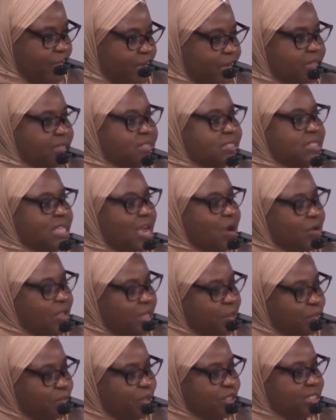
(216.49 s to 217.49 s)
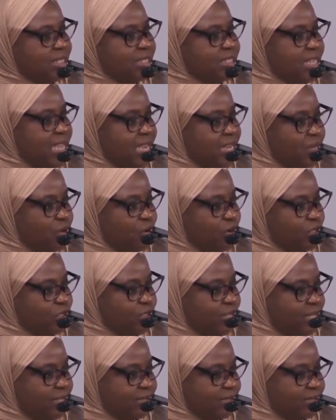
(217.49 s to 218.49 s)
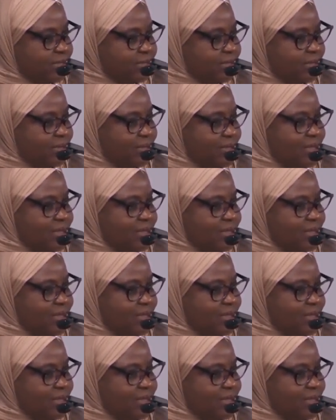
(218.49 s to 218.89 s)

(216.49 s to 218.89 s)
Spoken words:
This is how important the agriculture is.